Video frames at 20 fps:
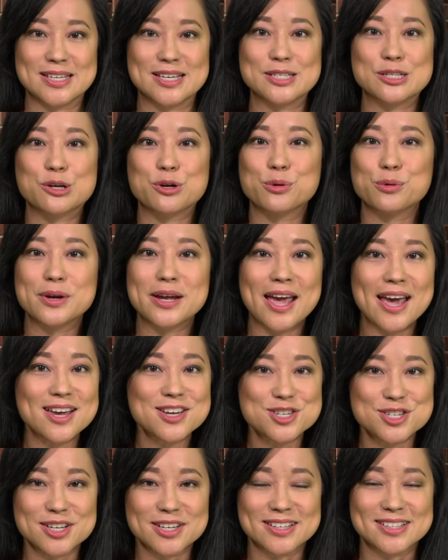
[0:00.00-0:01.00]
His
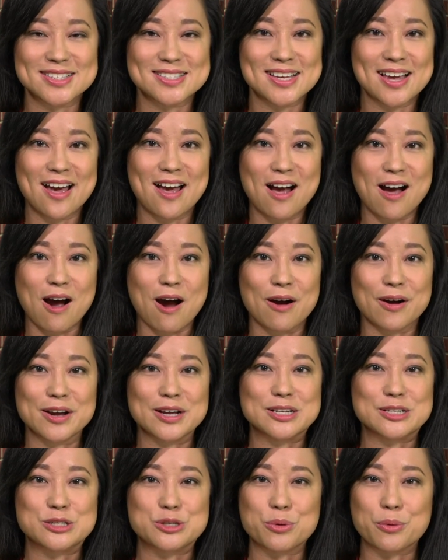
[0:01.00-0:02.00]
creations are
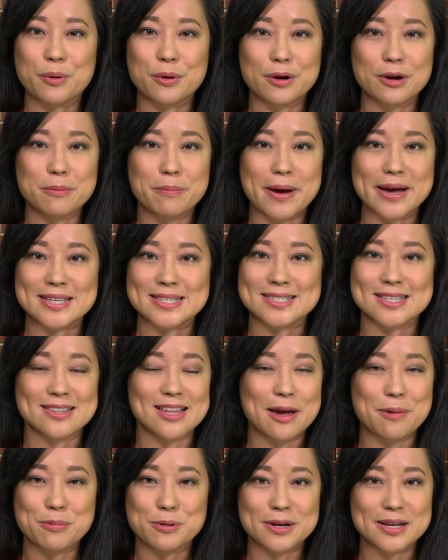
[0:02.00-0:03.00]
adored by
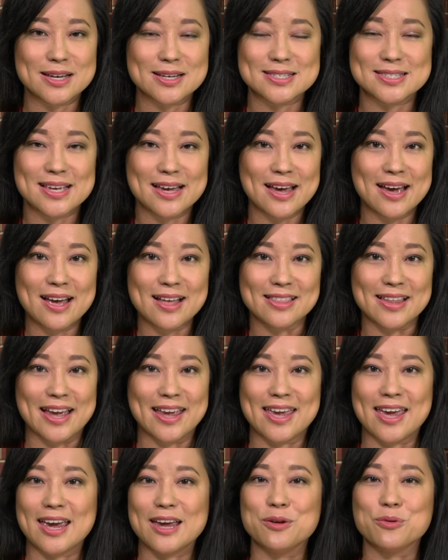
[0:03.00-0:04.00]
celebrities
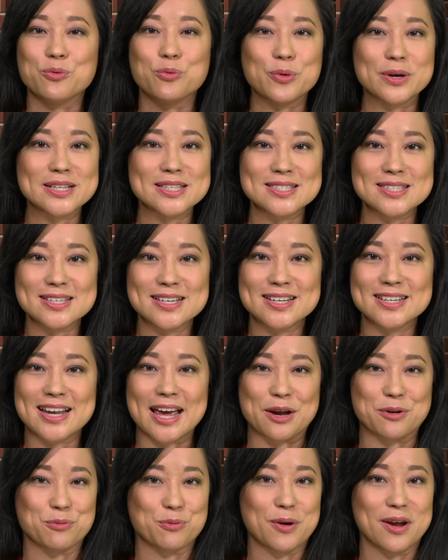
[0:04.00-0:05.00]
like Kate Winslet
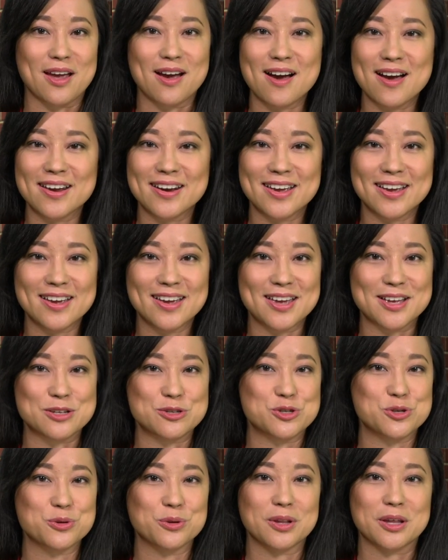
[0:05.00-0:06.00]
and Rihanna
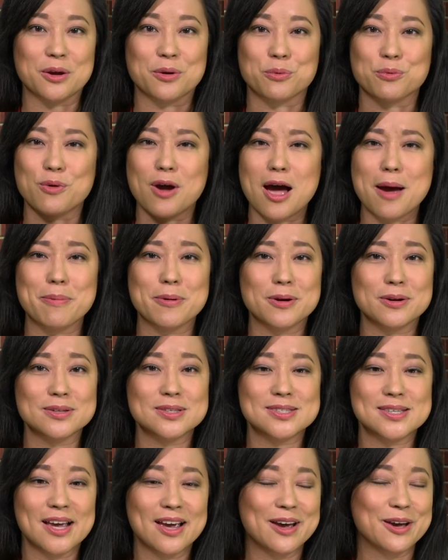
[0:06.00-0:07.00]
and Julia
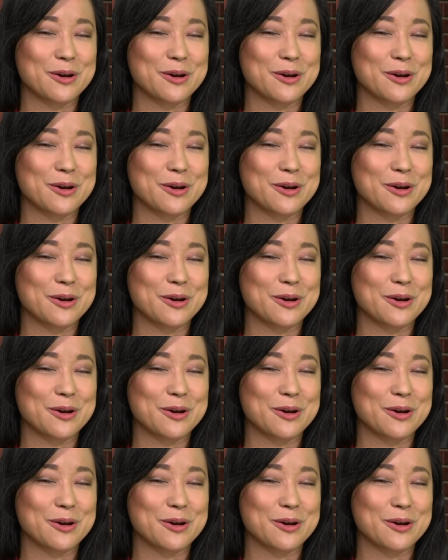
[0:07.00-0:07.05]
Roberts,